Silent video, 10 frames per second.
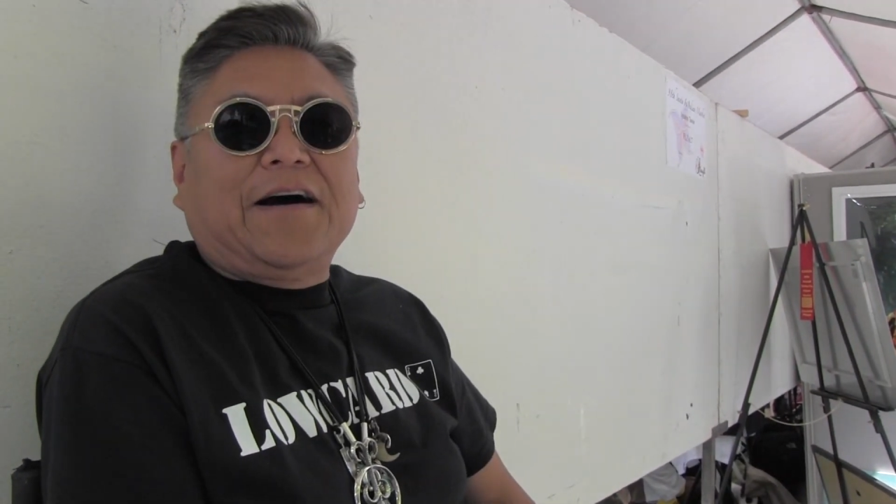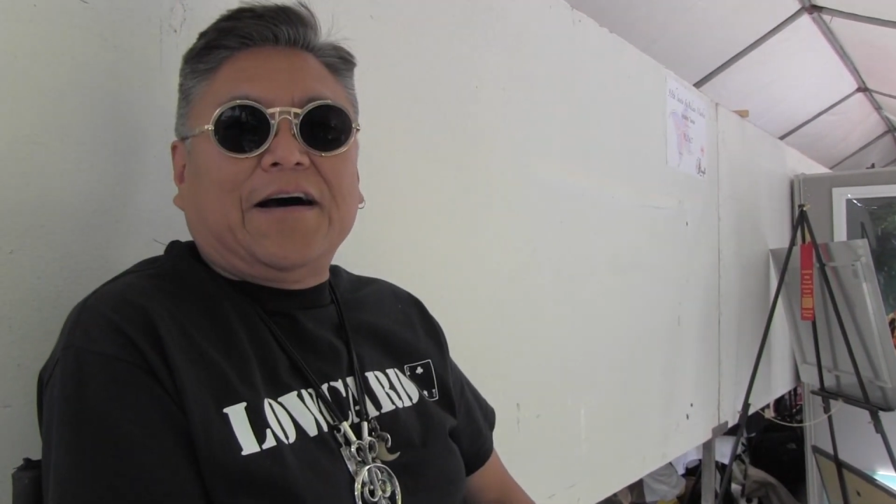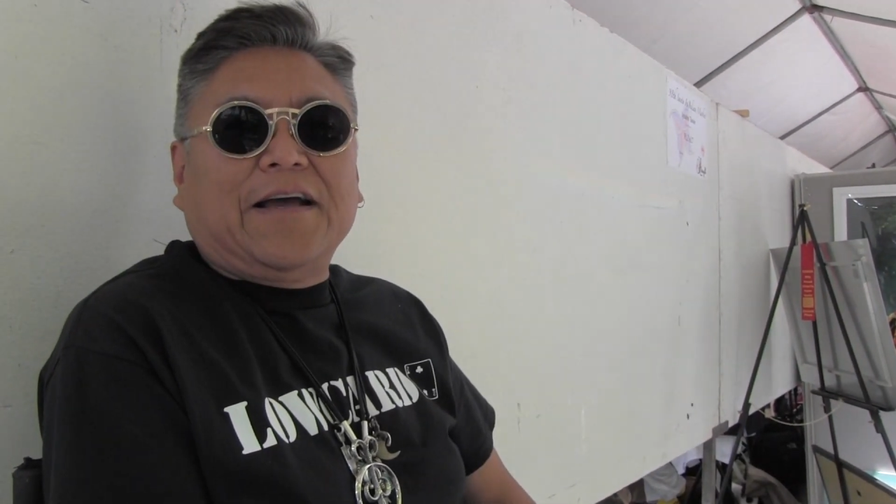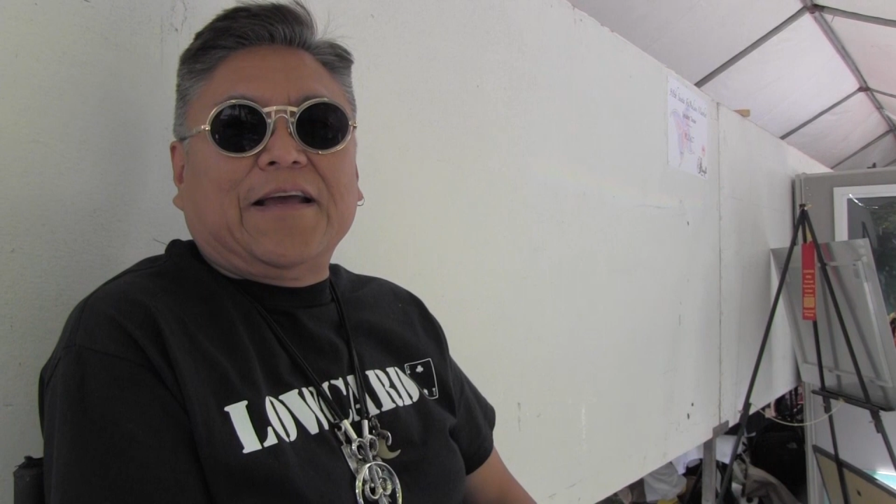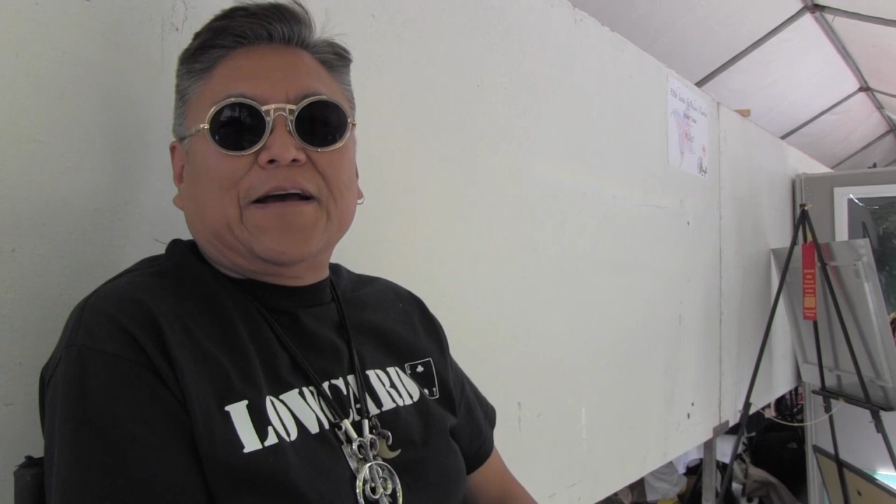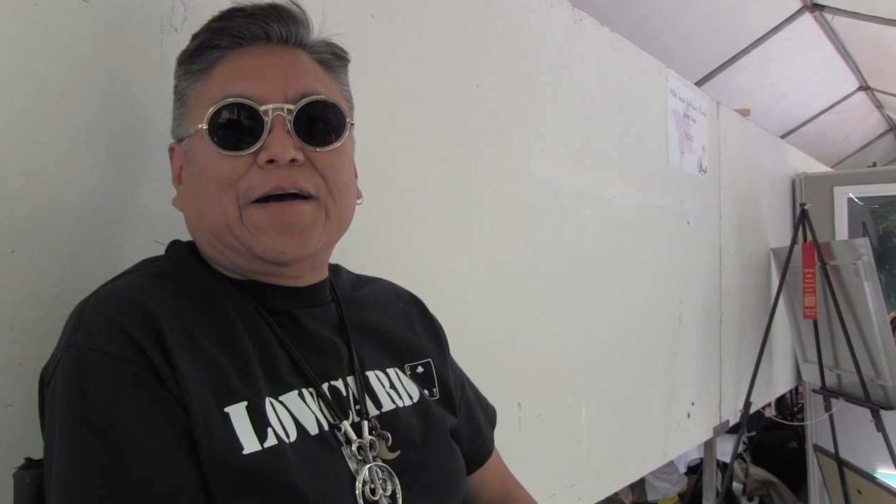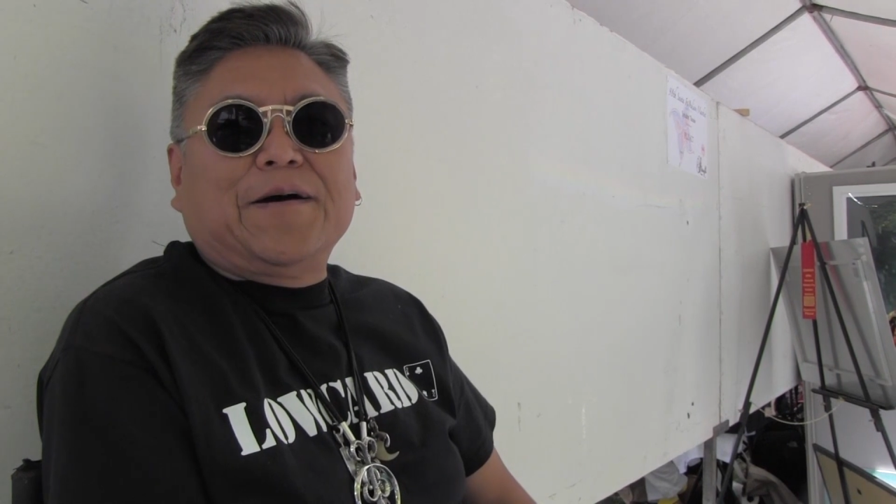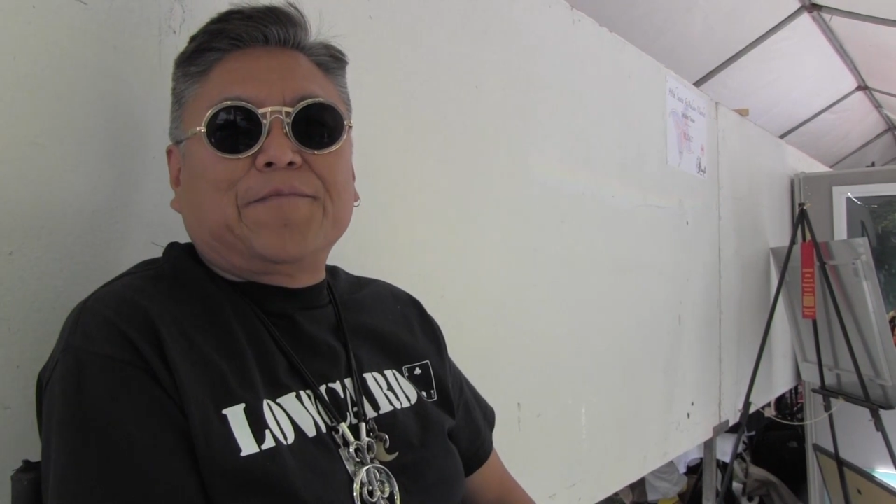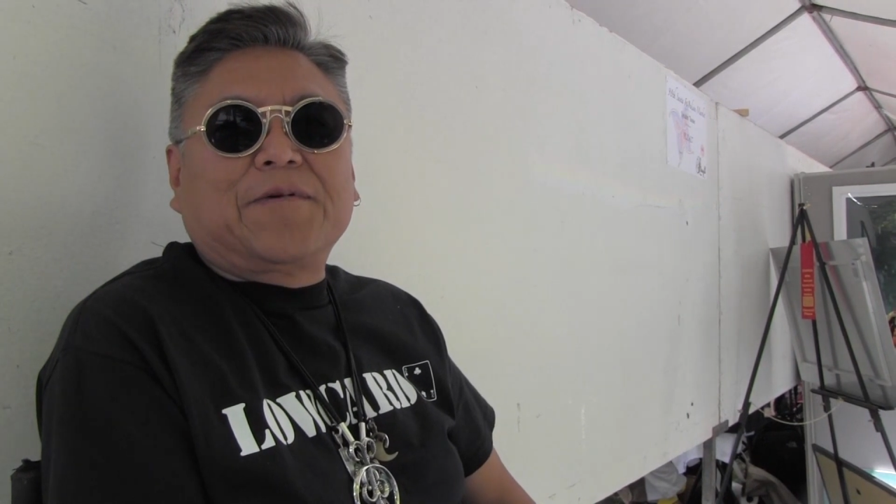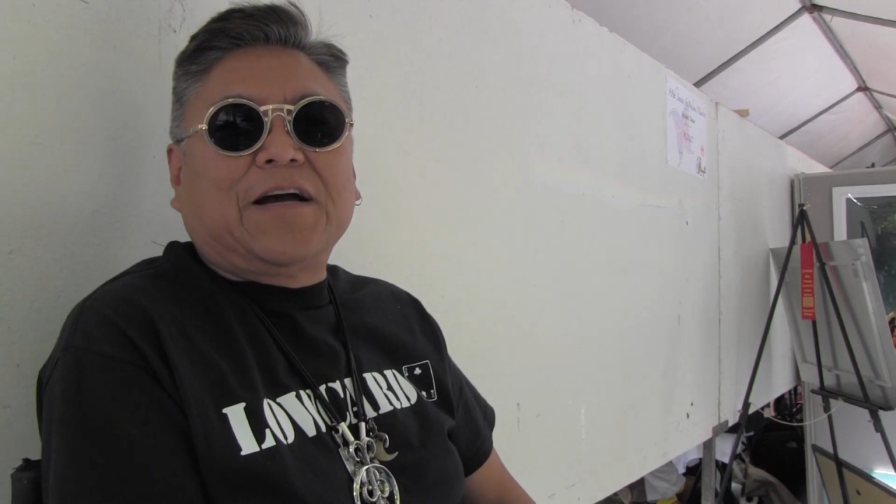I
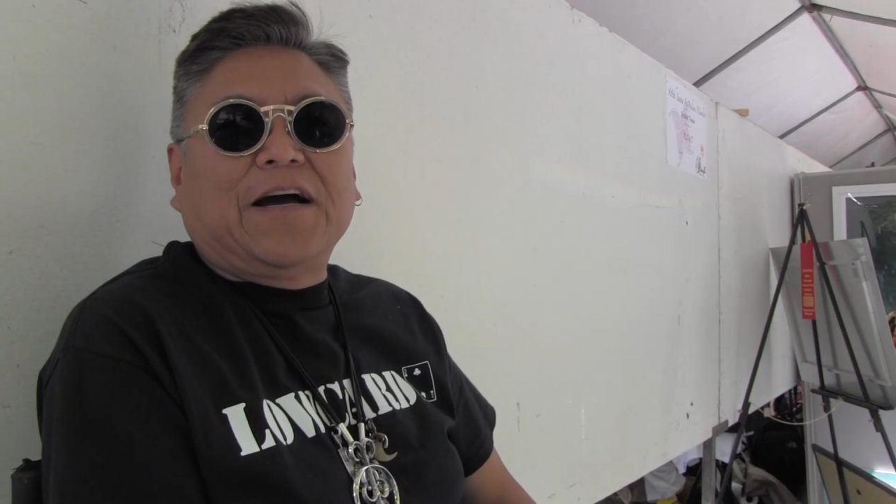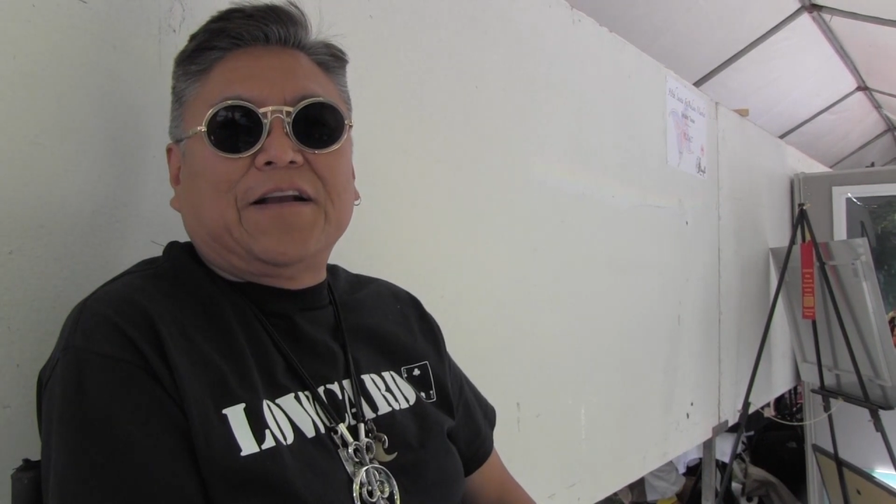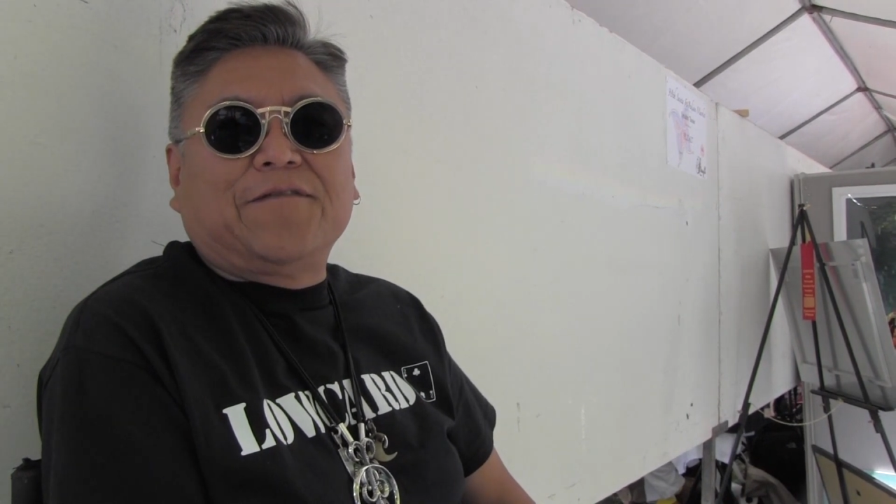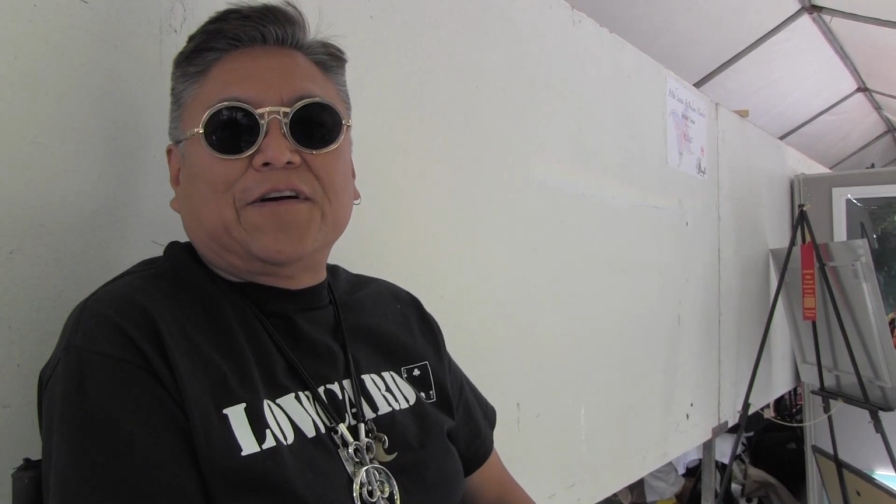kind